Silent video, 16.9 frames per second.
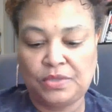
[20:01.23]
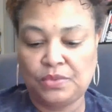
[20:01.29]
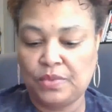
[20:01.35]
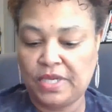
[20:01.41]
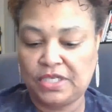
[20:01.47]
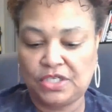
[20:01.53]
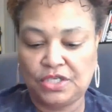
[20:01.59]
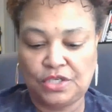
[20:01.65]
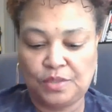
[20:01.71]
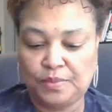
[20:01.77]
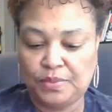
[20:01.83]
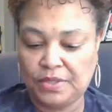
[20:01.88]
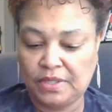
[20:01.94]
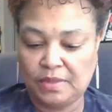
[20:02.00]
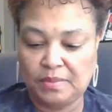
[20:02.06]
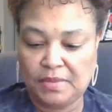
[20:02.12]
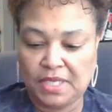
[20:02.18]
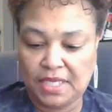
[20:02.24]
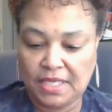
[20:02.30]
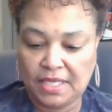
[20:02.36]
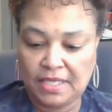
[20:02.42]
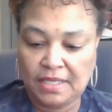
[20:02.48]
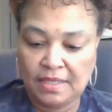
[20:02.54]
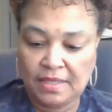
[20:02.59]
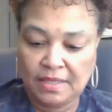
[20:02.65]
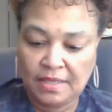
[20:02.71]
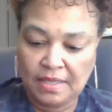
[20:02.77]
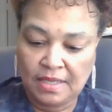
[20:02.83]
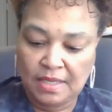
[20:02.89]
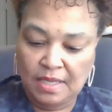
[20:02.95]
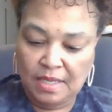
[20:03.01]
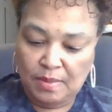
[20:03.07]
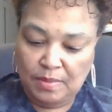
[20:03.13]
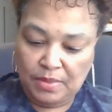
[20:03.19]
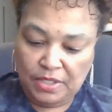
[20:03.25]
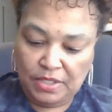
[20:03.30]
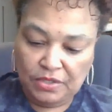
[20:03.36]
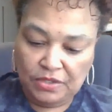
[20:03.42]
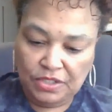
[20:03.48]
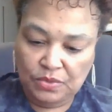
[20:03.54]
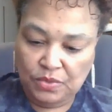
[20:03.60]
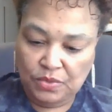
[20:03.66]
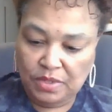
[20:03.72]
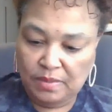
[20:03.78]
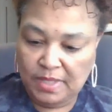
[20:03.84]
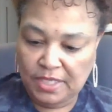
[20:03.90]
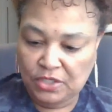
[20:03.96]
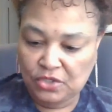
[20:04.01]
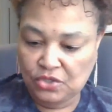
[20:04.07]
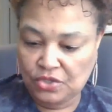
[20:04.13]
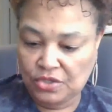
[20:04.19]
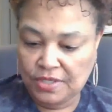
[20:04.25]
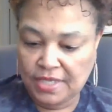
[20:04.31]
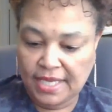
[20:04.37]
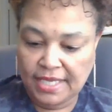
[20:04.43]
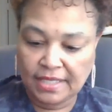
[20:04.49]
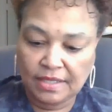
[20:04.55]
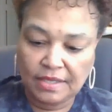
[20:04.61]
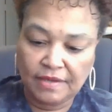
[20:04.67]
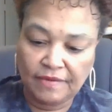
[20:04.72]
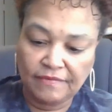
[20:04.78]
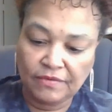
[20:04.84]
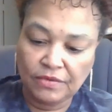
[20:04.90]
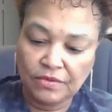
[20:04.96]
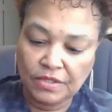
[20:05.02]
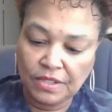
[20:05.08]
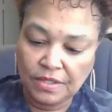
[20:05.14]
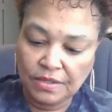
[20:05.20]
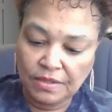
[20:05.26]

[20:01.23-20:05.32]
direction you put them in, but you just wanna make sure you got it covered.